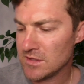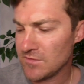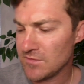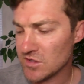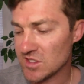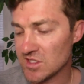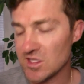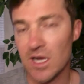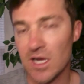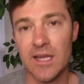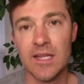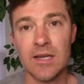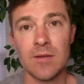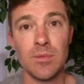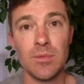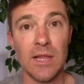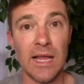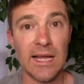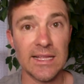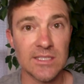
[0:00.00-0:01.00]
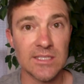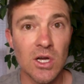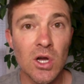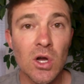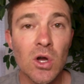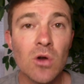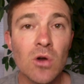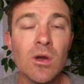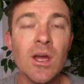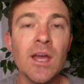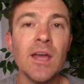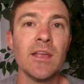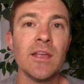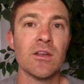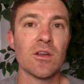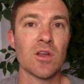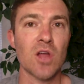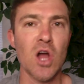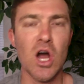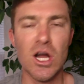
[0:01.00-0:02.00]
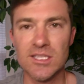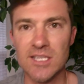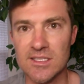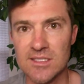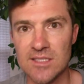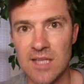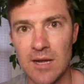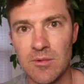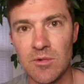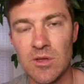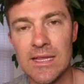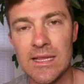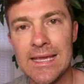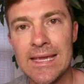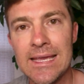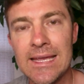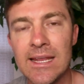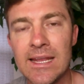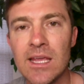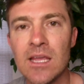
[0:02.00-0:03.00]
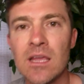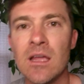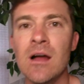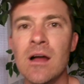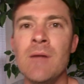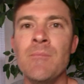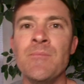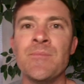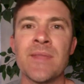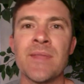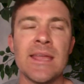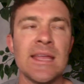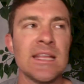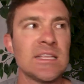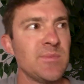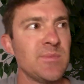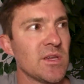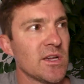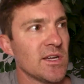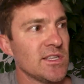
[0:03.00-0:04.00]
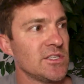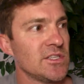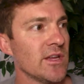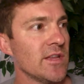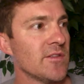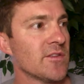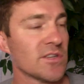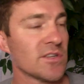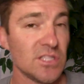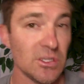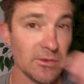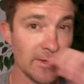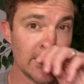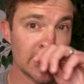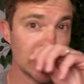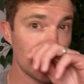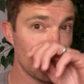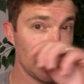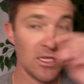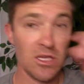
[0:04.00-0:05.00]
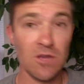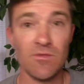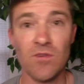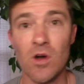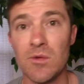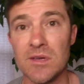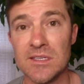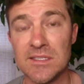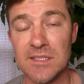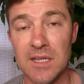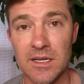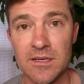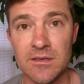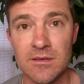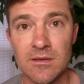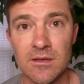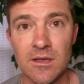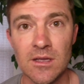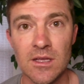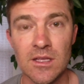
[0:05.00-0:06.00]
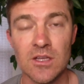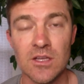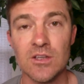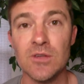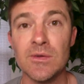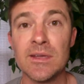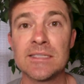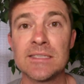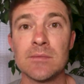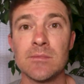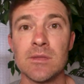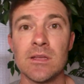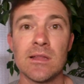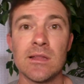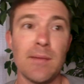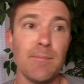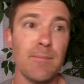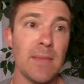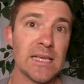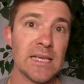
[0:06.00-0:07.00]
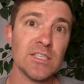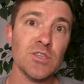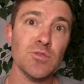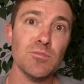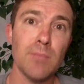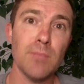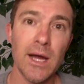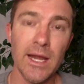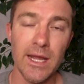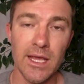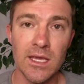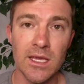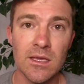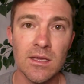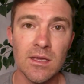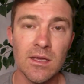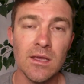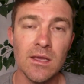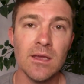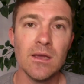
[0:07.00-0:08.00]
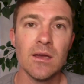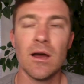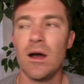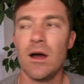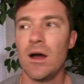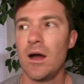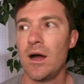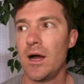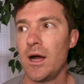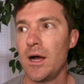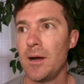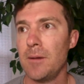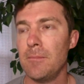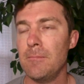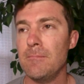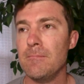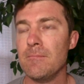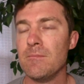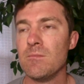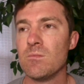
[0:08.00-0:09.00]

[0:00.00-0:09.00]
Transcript: if you're stuck in a plateau, your content's not really hitting, it's because you're either doing something you've always done, you're doing something that makes you money, um,